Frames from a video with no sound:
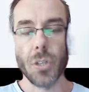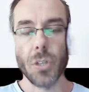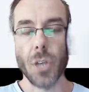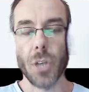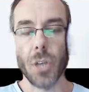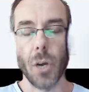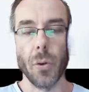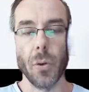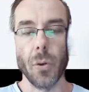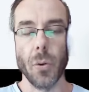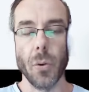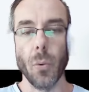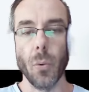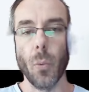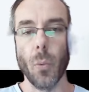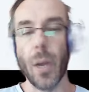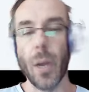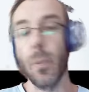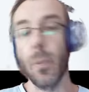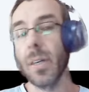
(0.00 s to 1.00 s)
So
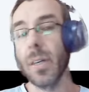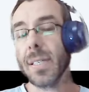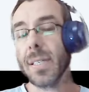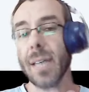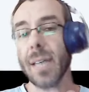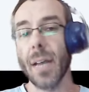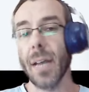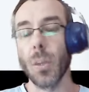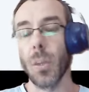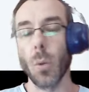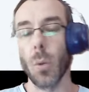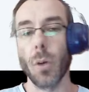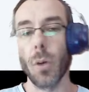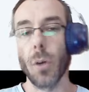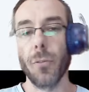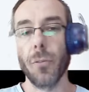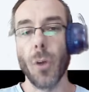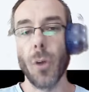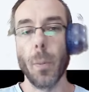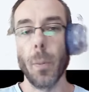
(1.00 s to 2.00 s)
when we're inside the
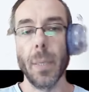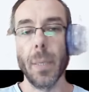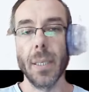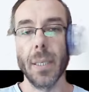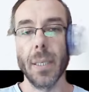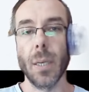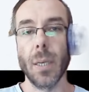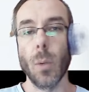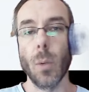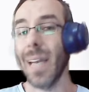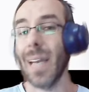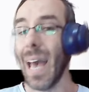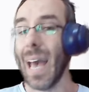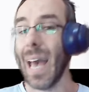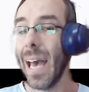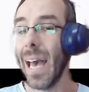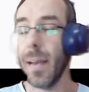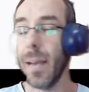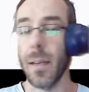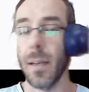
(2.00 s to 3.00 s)
workflow builder, we can
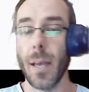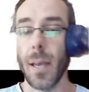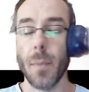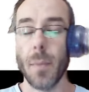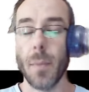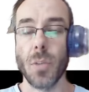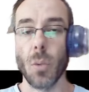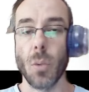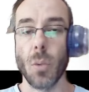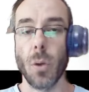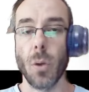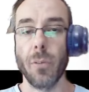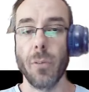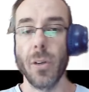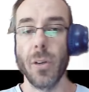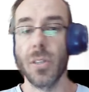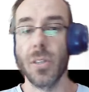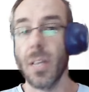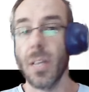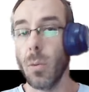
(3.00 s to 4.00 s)
add a name to the
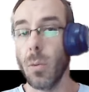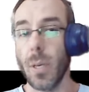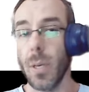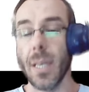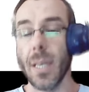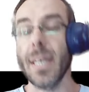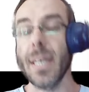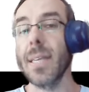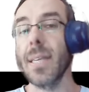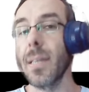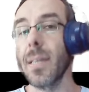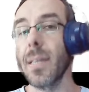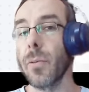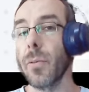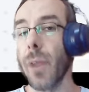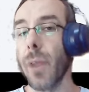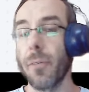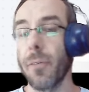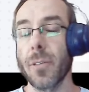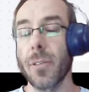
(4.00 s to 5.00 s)
workflow so that we can easily
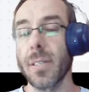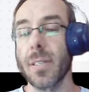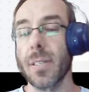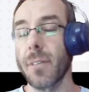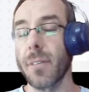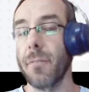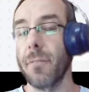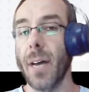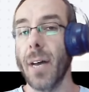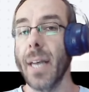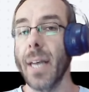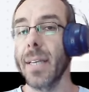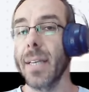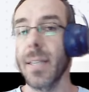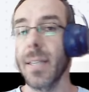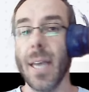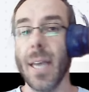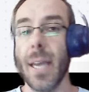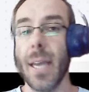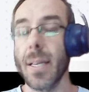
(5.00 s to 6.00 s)
reference it, find
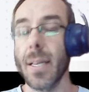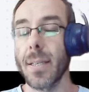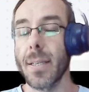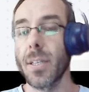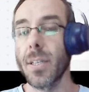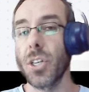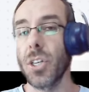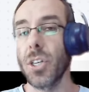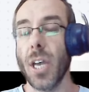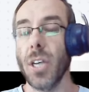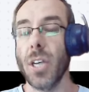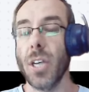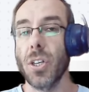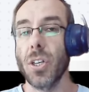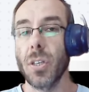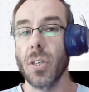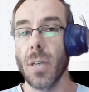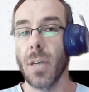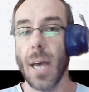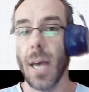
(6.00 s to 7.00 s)
it, edit it,
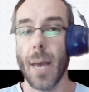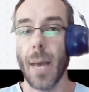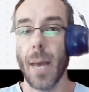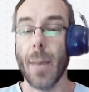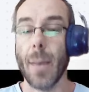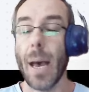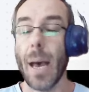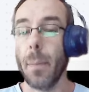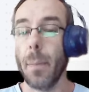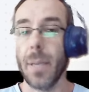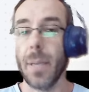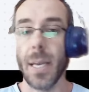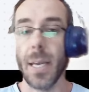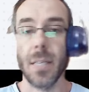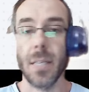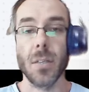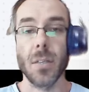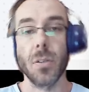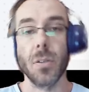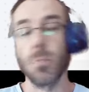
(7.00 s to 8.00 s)
change it,
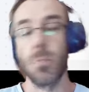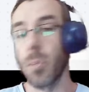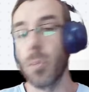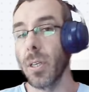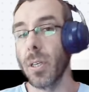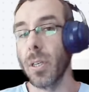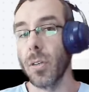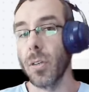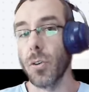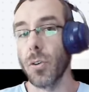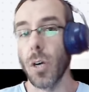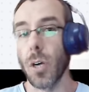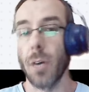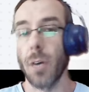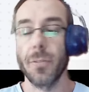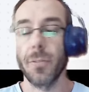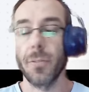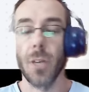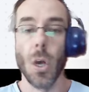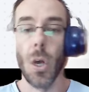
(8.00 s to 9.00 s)
update it, put it in
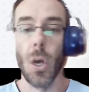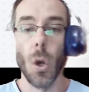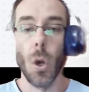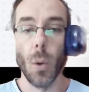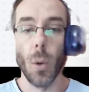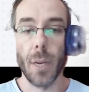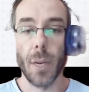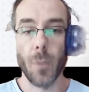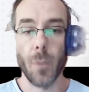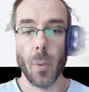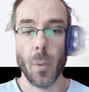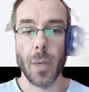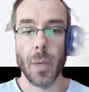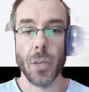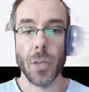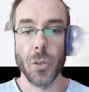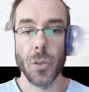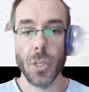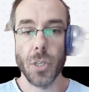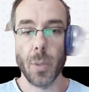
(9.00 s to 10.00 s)
draft, whatever we
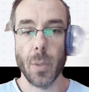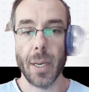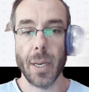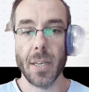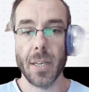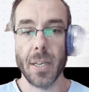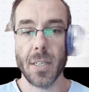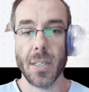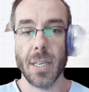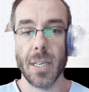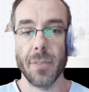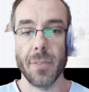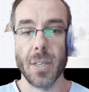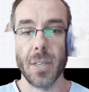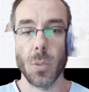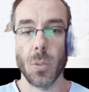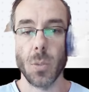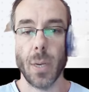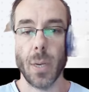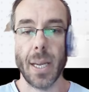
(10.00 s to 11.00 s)
want to do. So we're going to just give
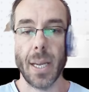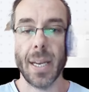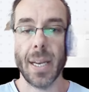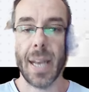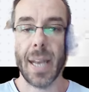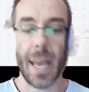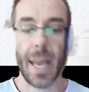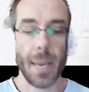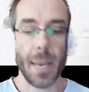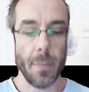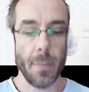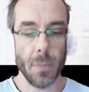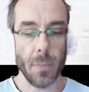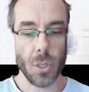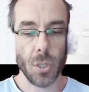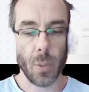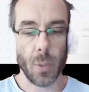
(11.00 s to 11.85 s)
this one a name.